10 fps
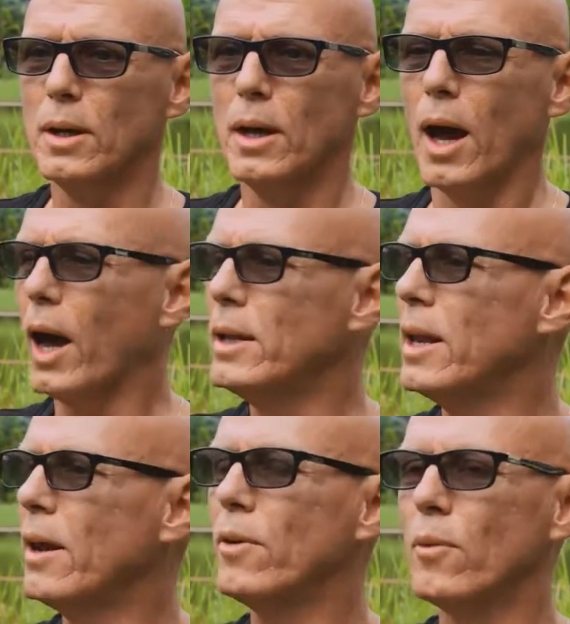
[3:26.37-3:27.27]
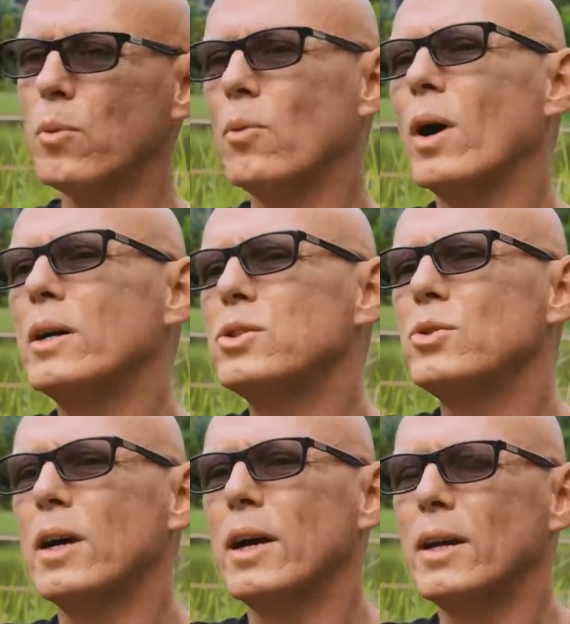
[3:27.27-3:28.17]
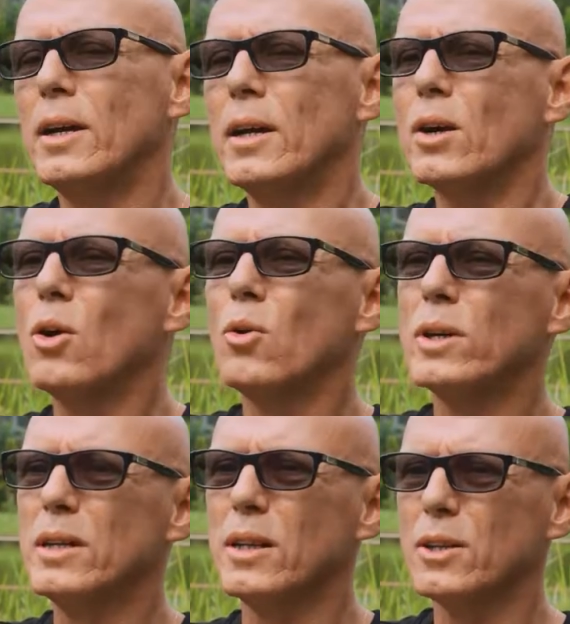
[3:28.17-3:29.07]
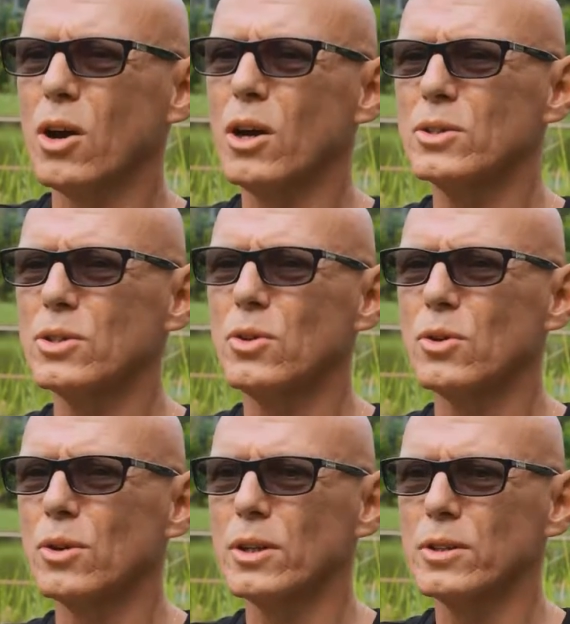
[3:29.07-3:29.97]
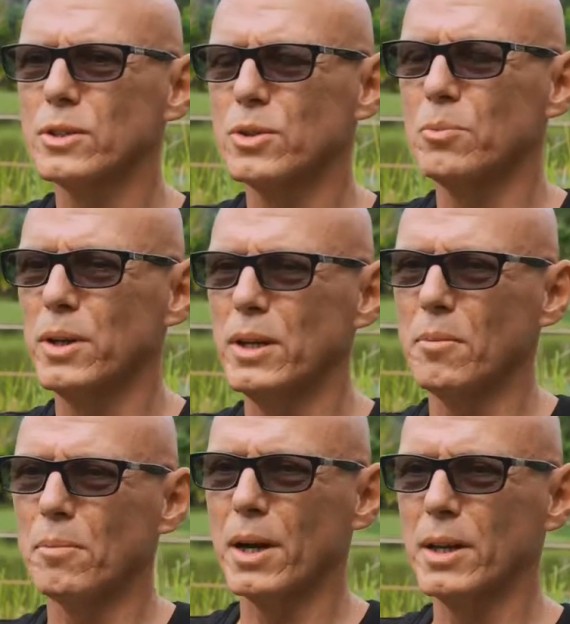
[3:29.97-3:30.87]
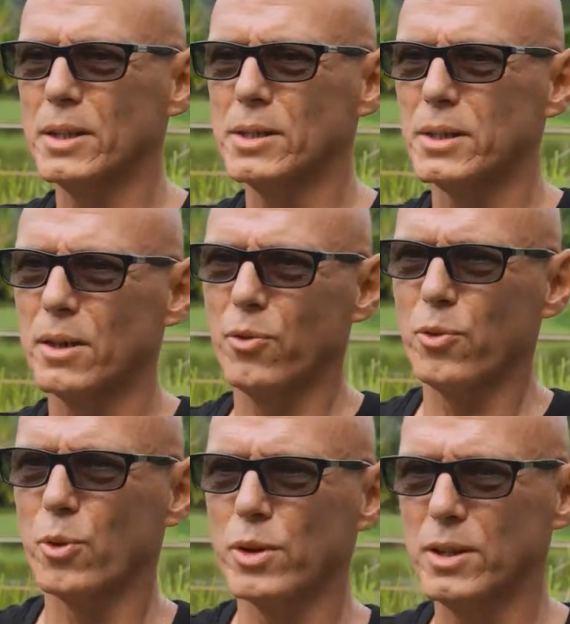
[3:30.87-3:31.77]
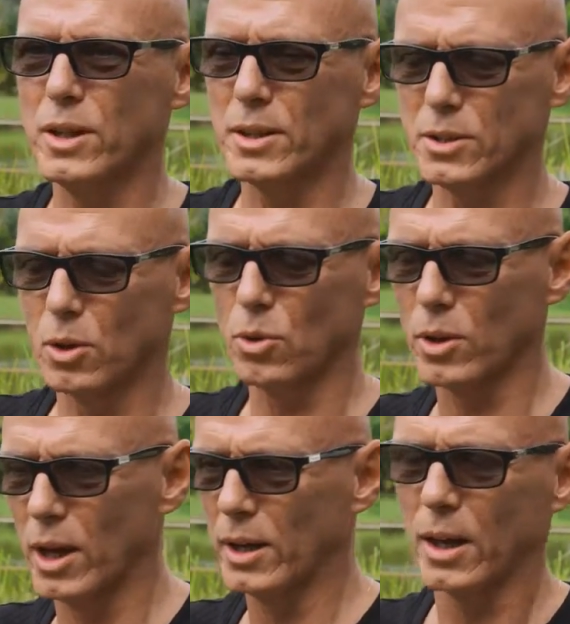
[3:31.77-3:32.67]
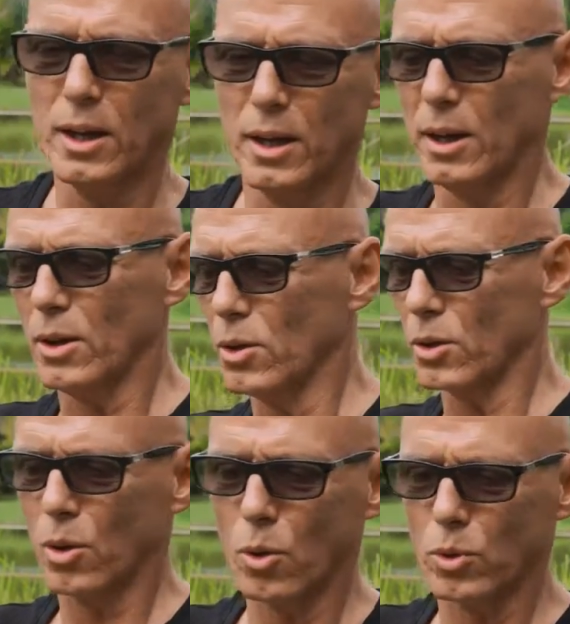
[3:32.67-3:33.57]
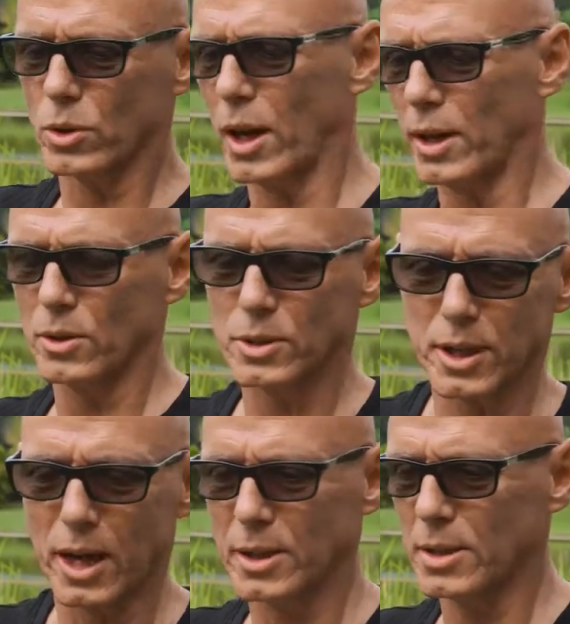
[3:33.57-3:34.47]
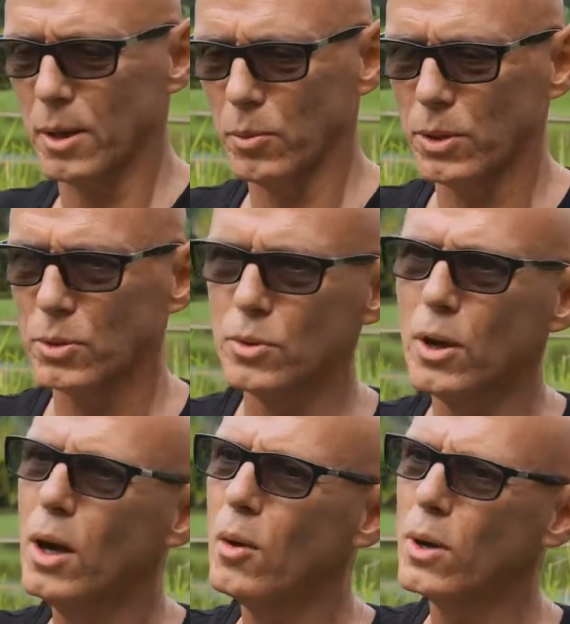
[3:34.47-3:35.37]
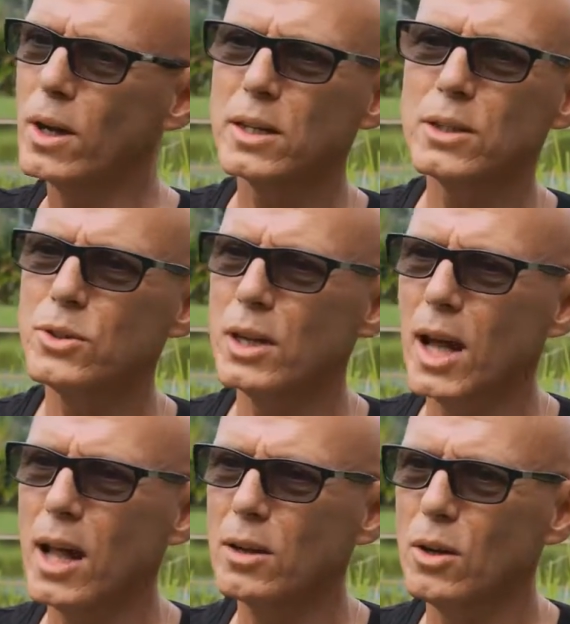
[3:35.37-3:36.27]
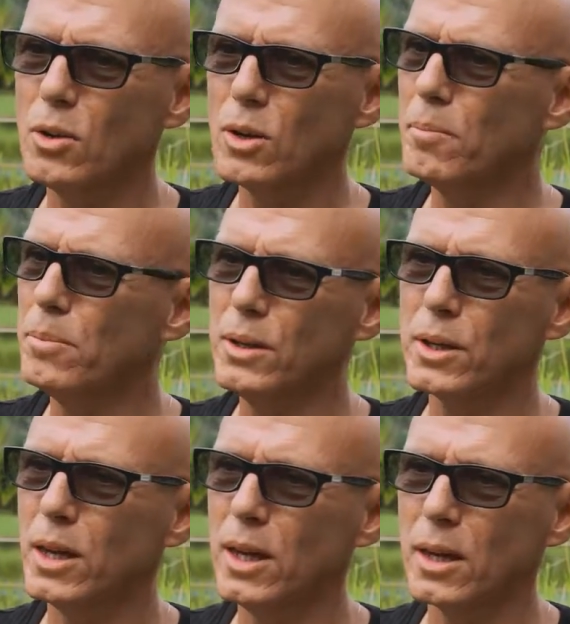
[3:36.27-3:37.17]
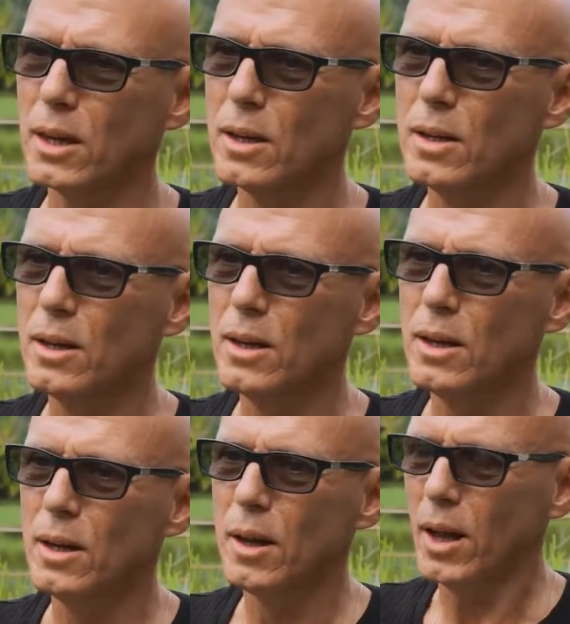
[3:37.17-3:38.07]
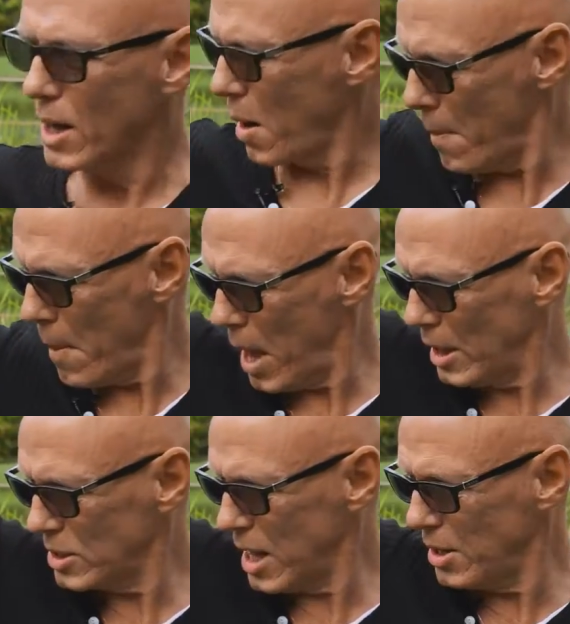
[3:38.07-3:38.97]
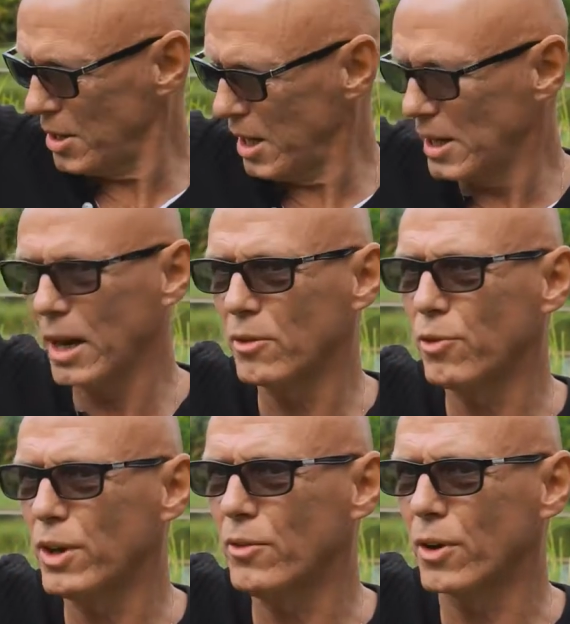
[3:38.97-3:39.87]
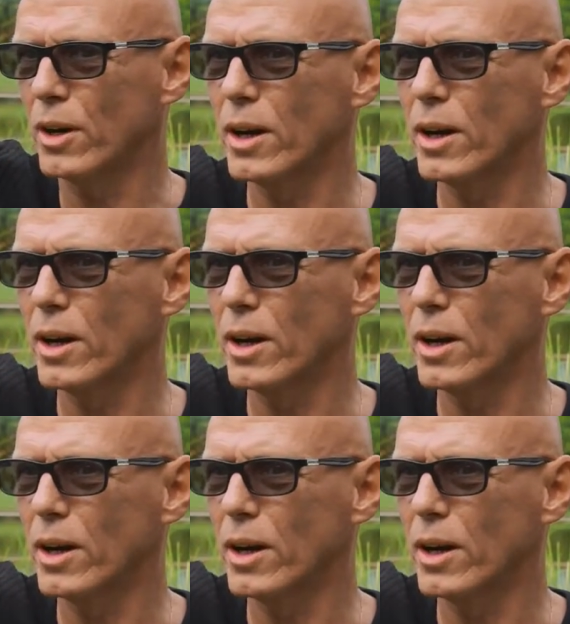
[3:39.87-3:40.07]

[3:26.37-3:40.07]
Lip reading: I never, why should I go in a dance course to be embarrassed, 14 years old, like don't know what kind of stance I will do, when I can drink alcohol and be the king? Saturday Night Fever.